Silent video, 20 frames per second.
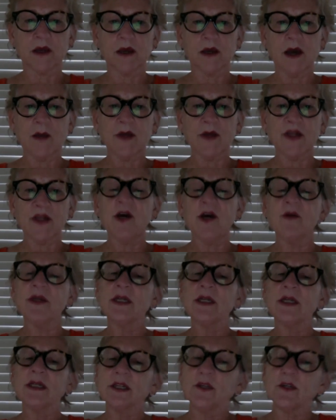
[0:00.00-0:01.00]
I'm going to go in
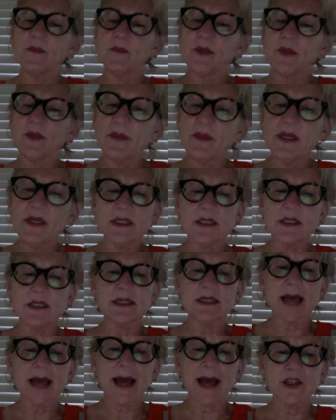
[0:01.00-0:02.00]
a little bit because this
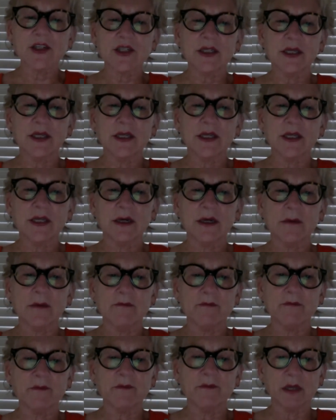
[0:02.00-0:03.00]
is actually
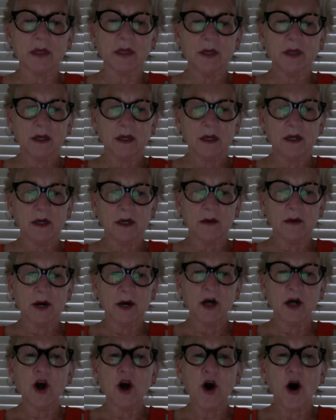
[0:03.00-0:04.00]
a
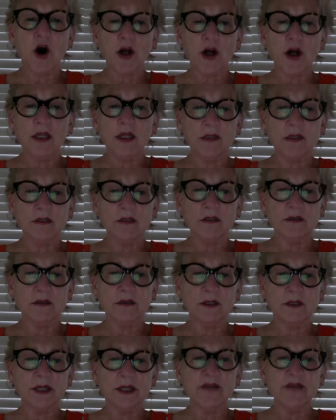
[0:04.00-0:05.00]
call,
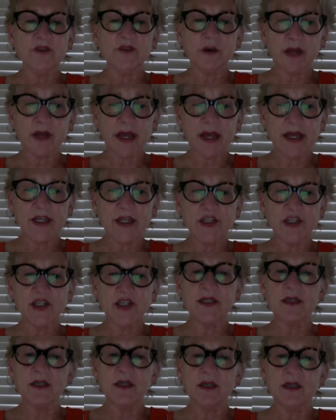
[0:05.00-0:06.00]
an
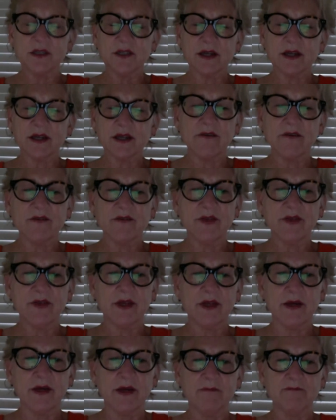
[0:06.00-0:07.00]
invocation to have
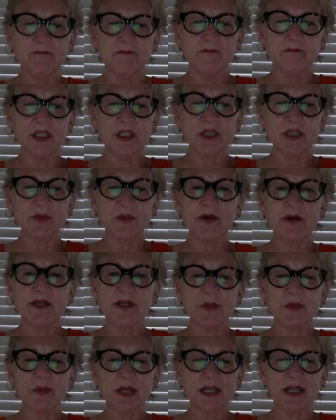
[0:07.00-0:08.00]
the
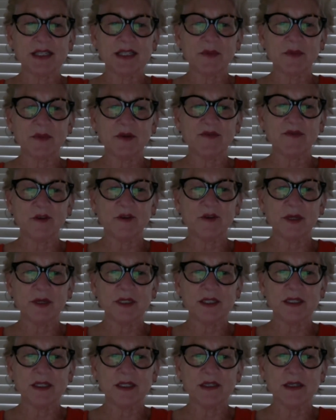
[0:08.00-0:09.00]
spirits bless the
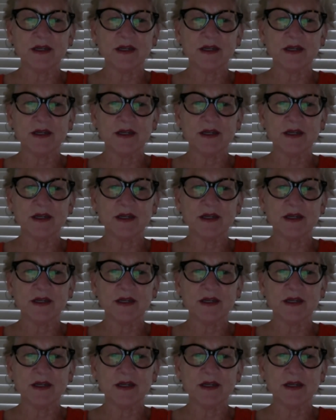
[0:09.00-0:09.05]
performance.